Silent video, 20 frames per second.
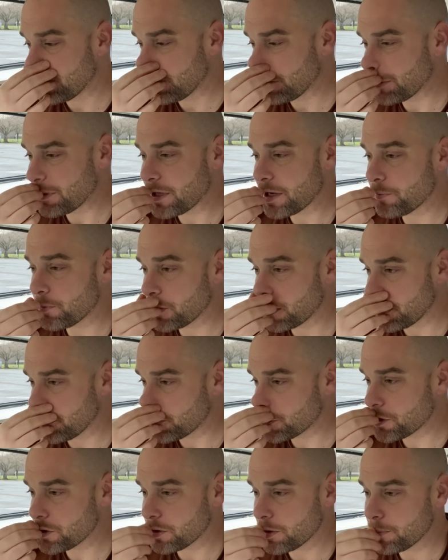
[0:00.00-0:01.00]
then what I
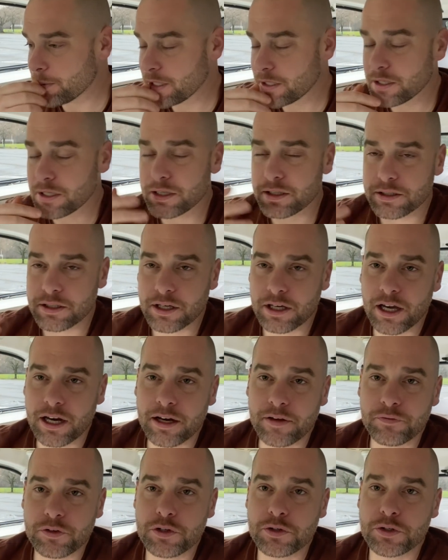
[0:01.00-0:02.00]
would do, I mean, you kind
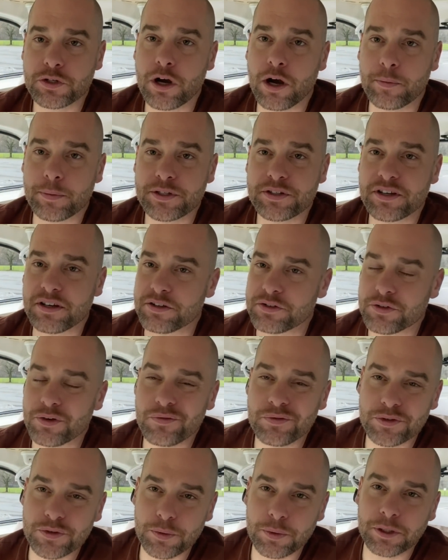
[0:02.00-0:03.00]
of use common sense. So
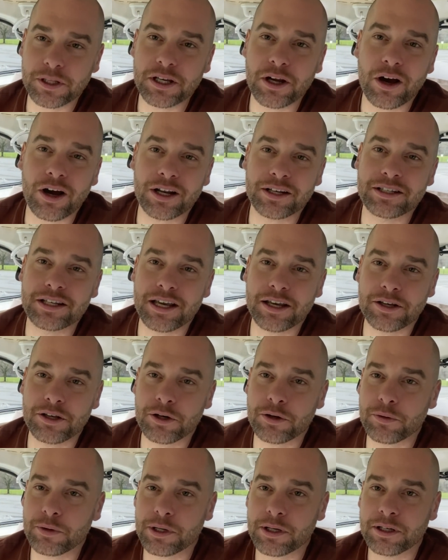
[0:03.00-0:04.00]
if it's a really hot day, you
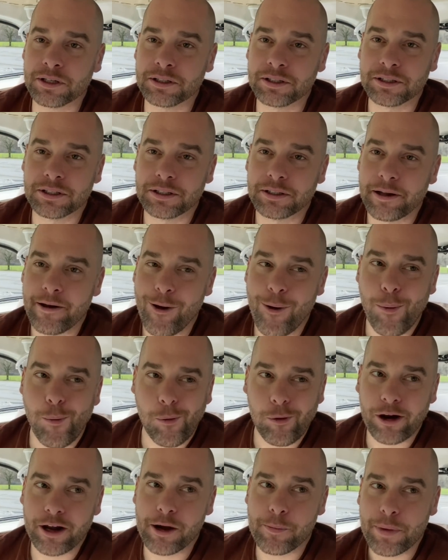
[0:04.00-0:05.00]
don't want to
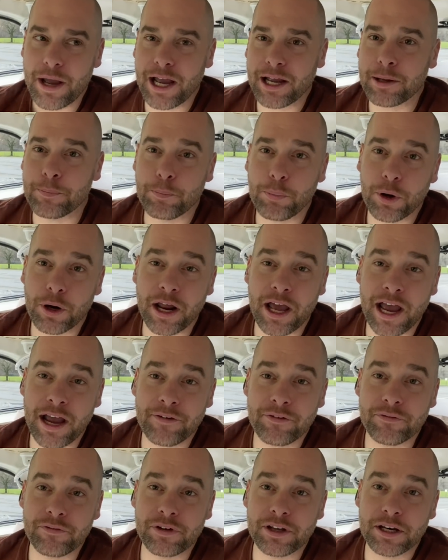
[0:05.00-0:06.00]
come back and put
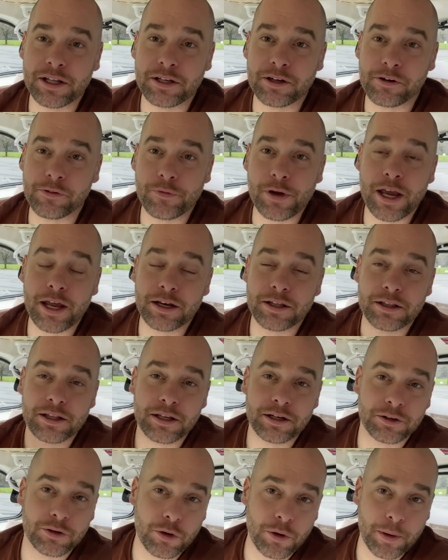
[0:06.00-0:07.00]
half of it in your van and
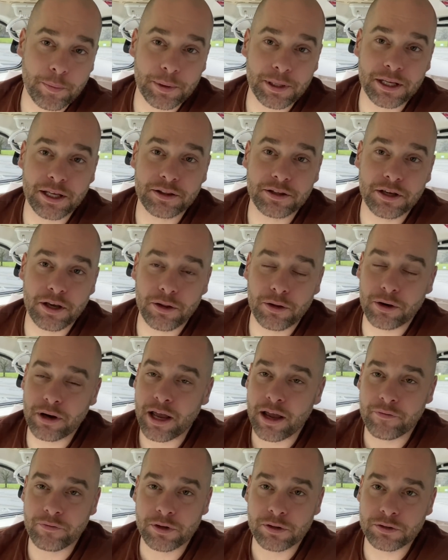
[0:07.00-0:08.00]
then go up and get the other
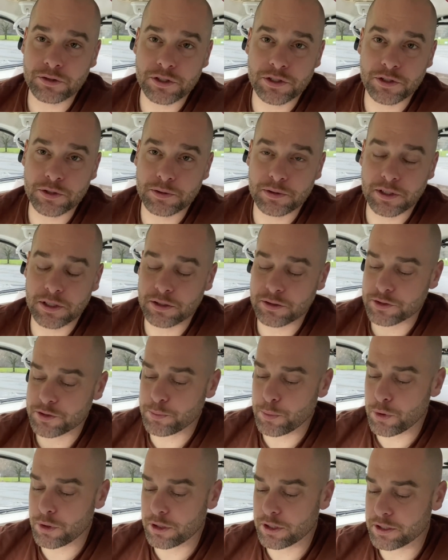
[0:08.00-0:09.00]
half. It'll
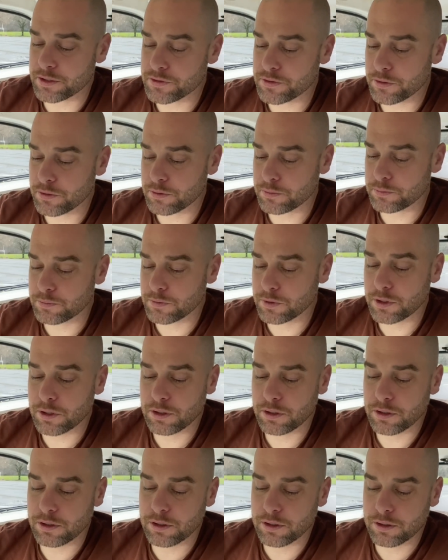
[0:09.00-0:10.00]
spoil it. So,
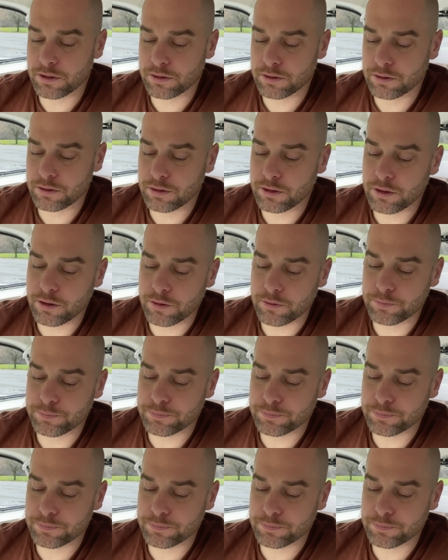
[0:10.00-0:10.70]
you know,